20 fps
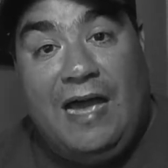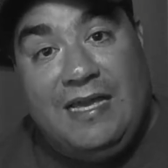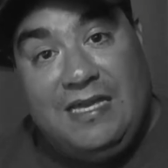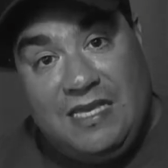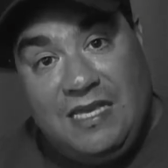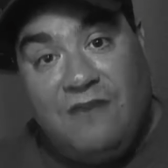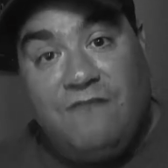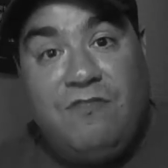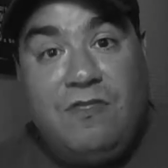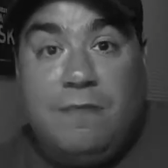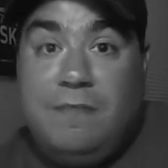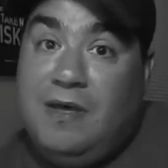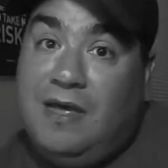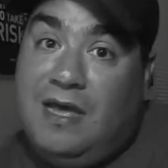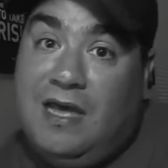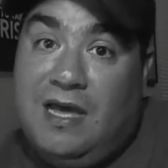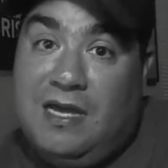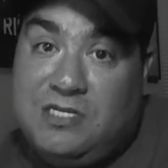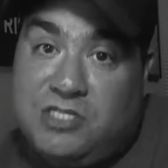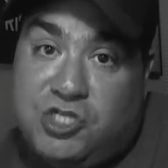give them
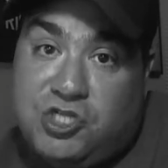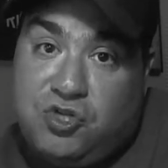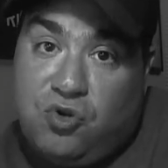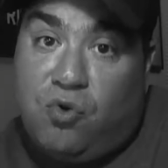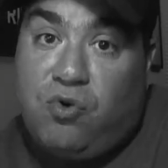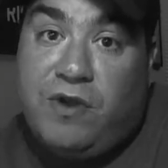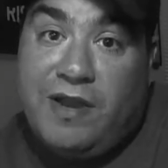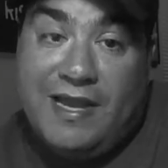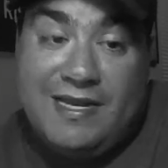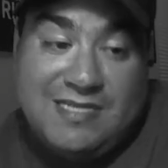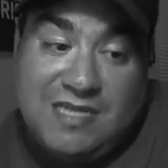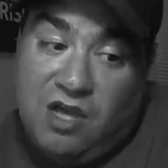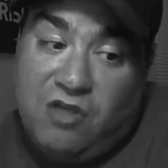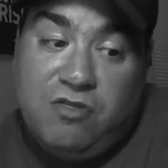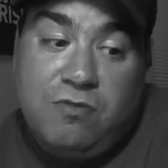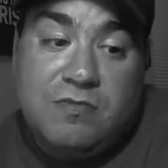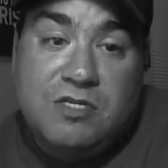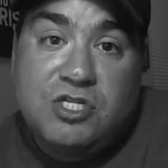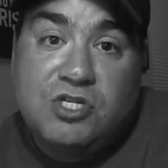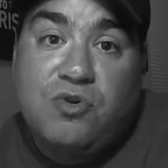a story, I tell
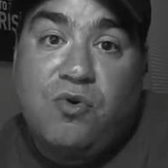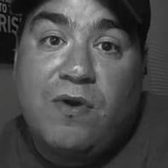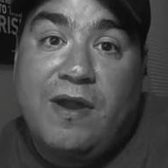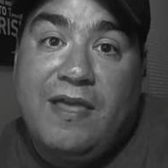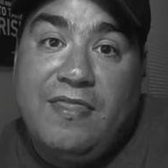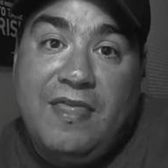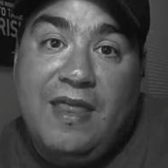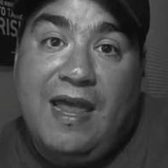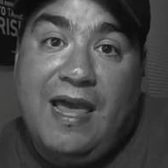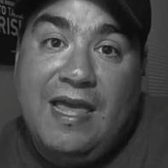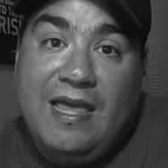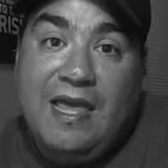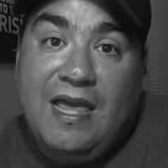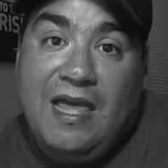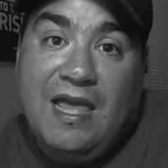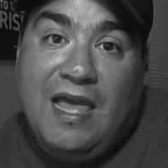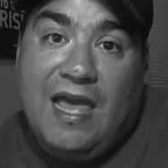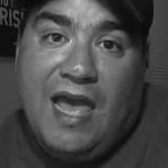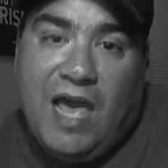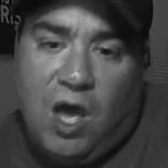them a story, and then I
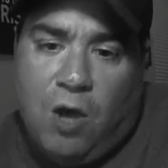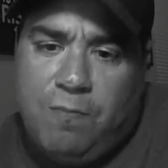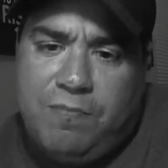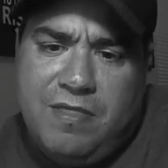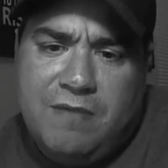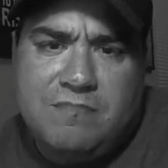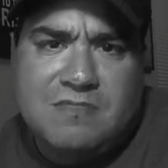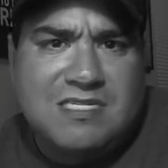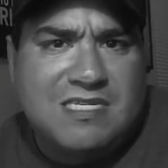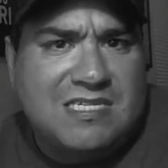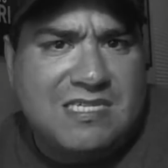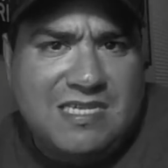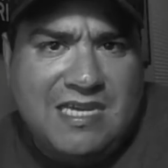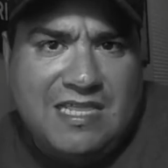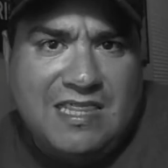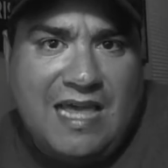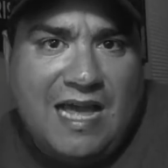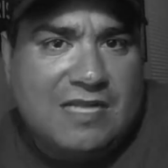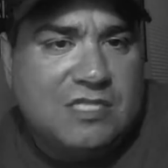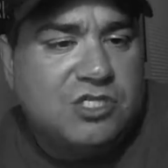help them see
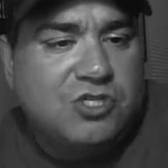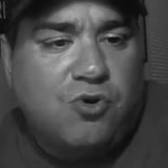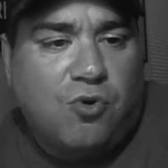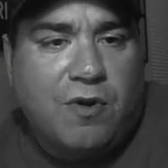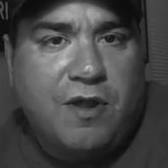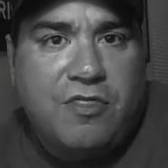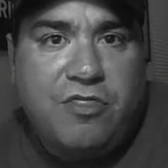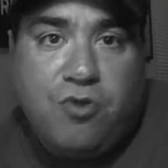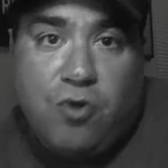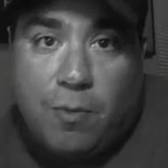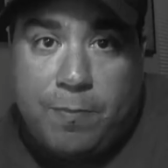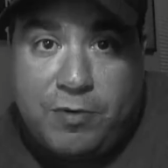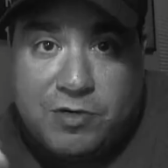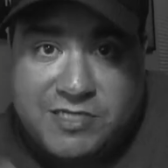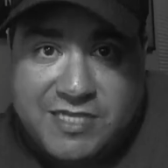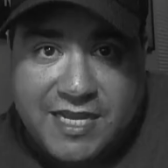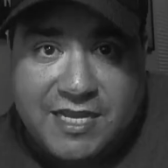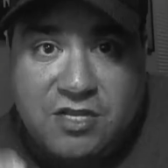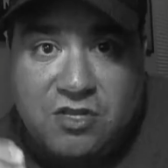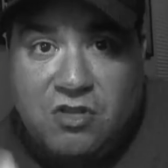that story through a
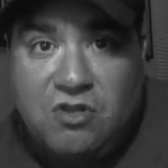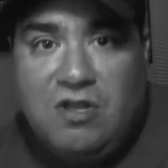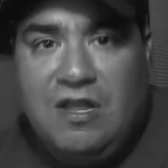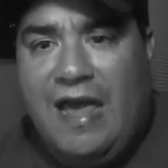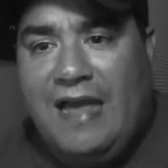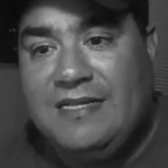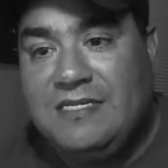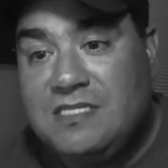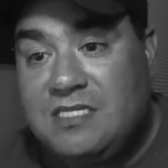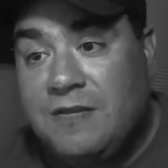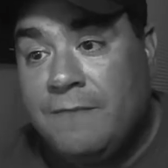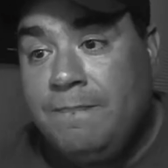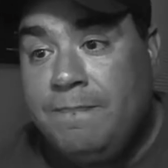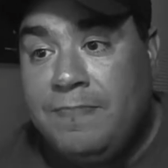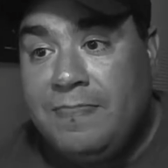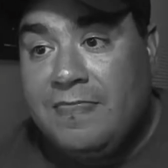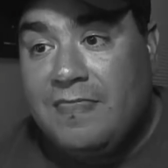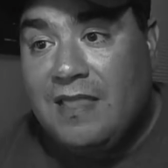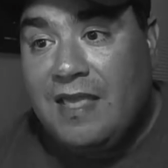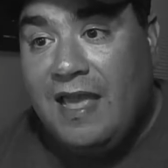particular lens,
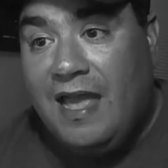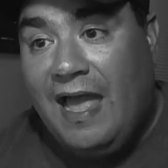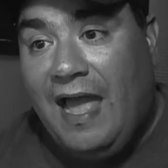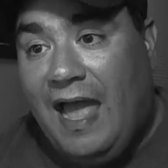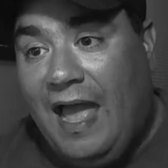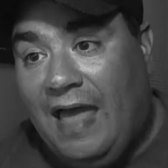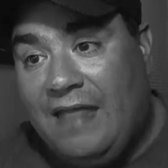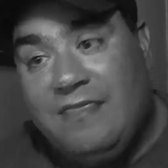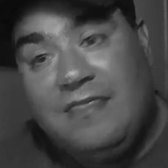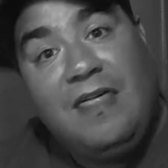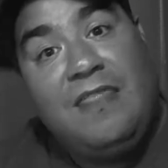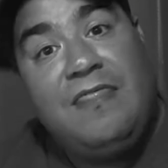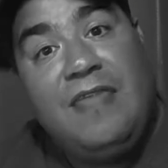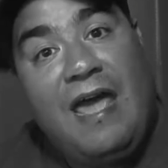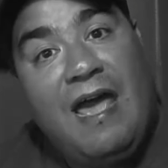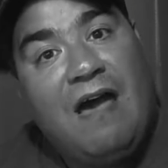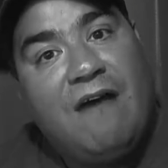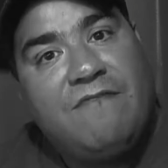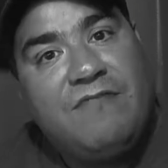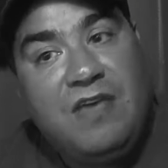and then they
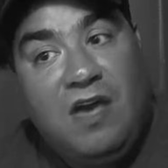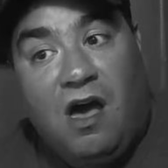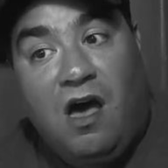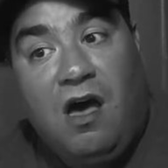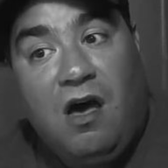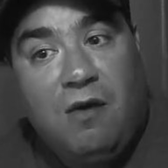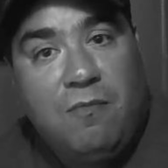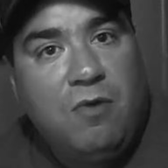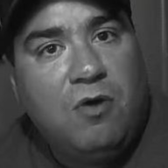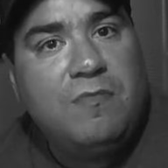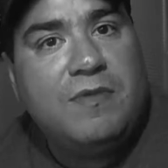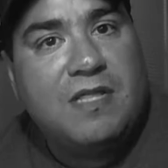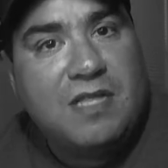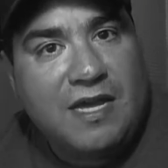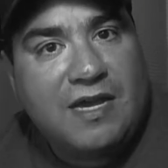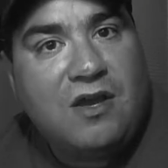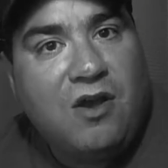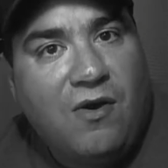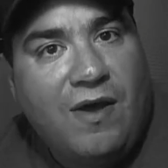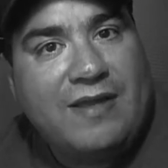have the aha moment,
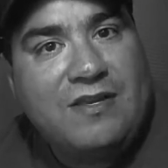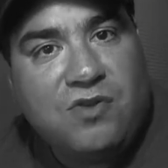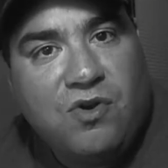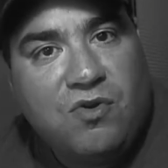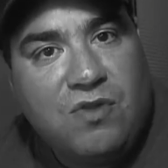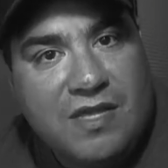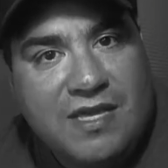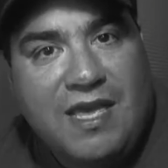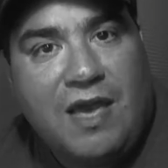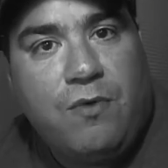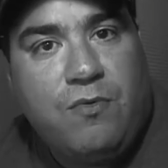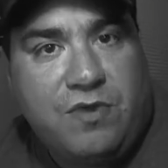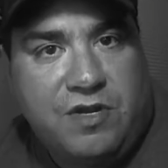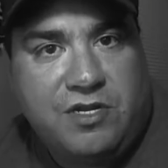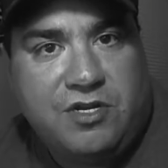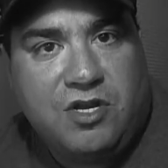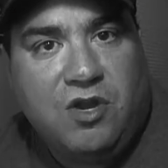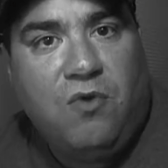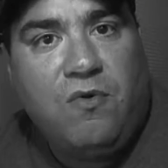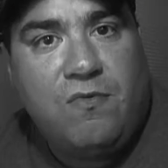like, oh, I totally get where
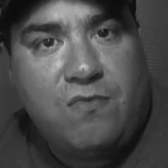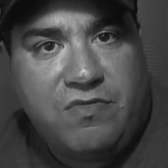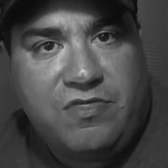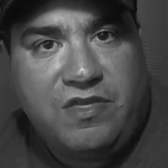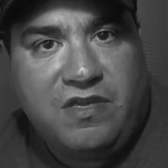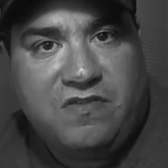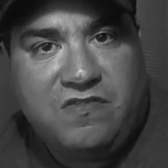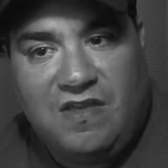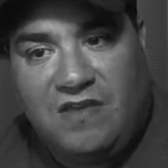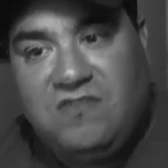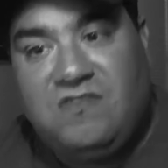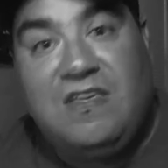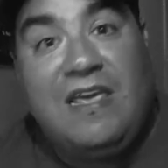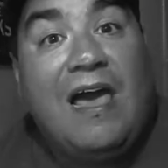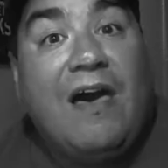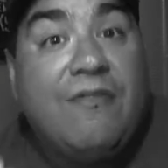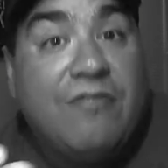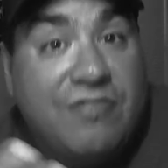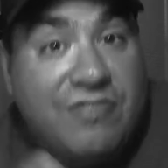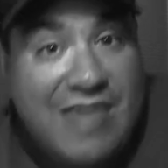you're going with this. I see
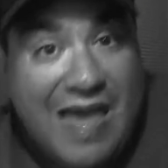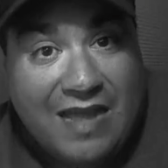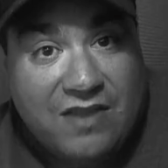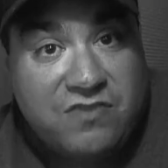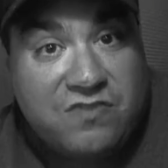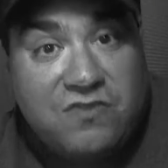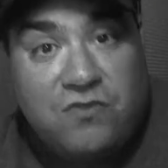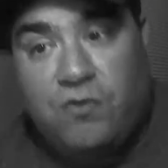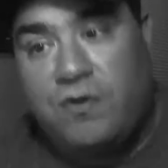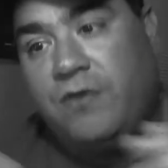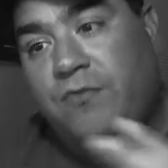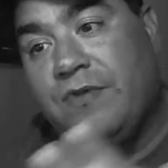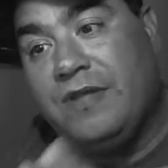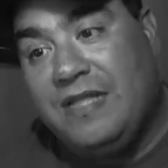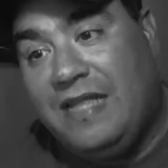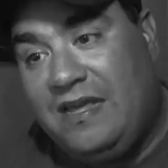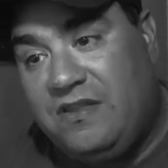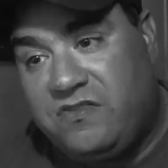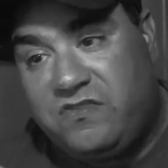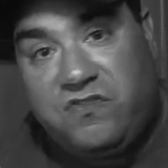how that story
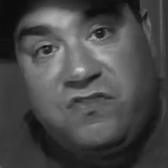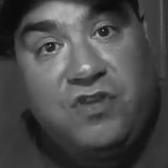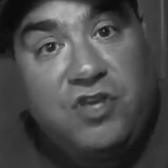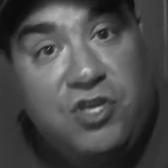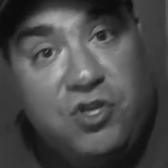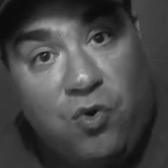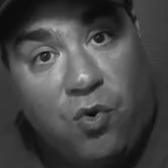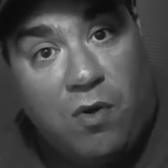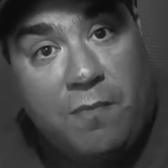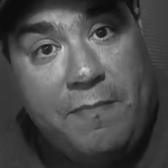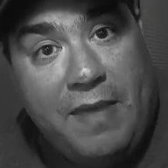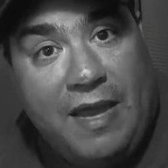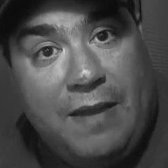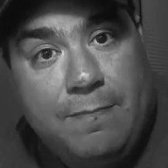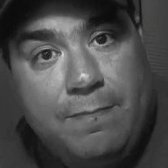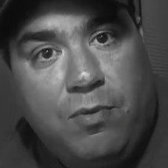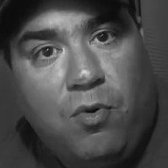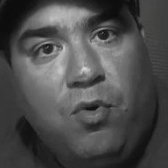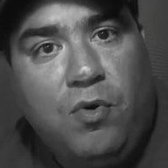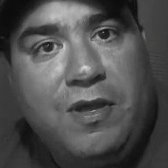relates to your main
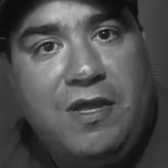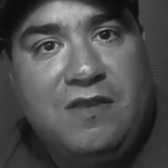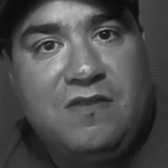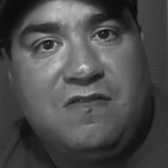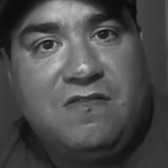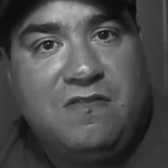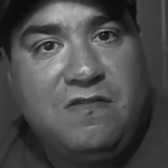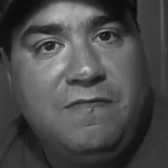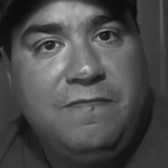point.